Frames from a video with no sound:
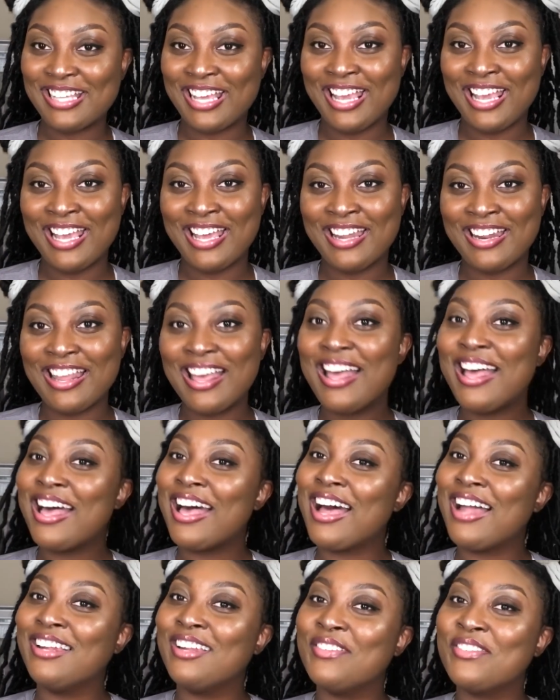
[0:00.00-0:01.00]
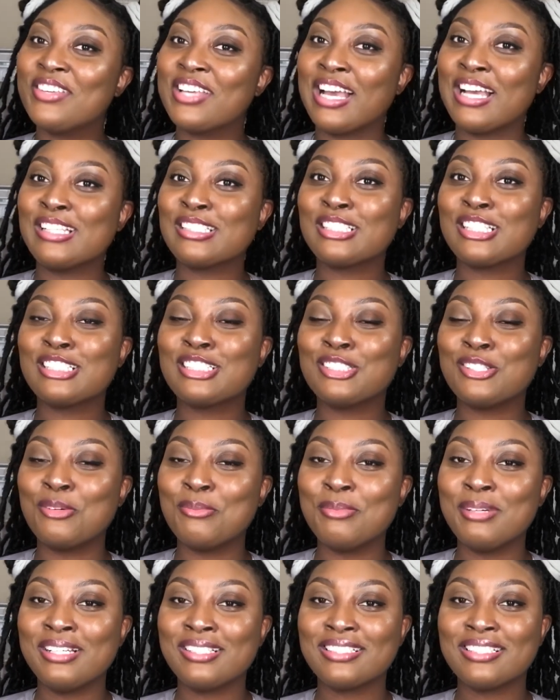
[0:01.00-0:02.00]
And I love you guys so
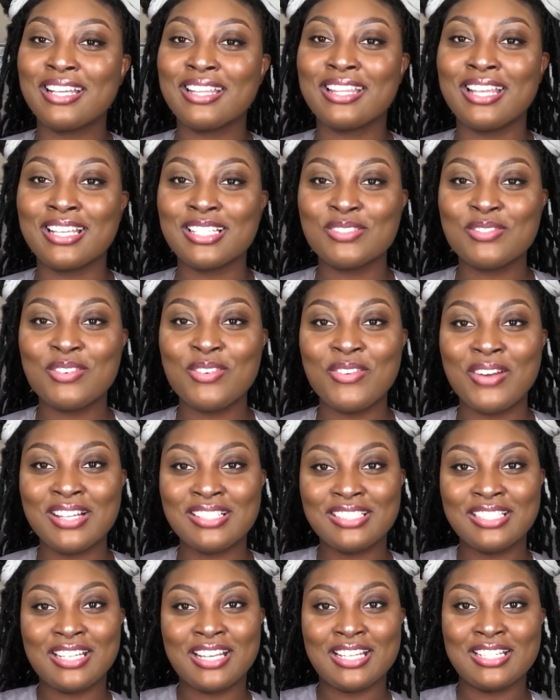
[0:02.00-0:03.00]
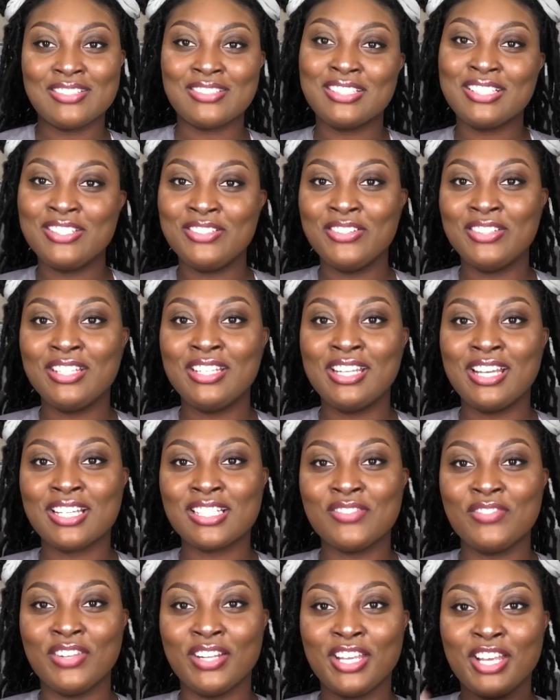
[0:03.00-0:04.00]
much. Thanks for watching. I'll see you in the
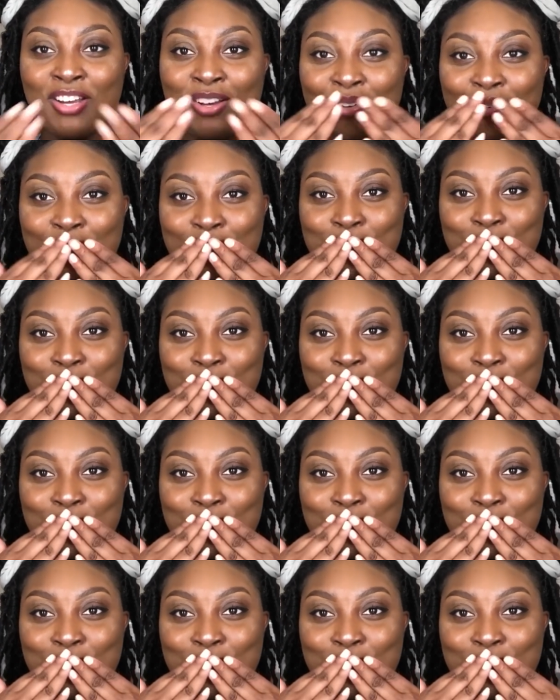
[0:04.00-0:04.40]
next video.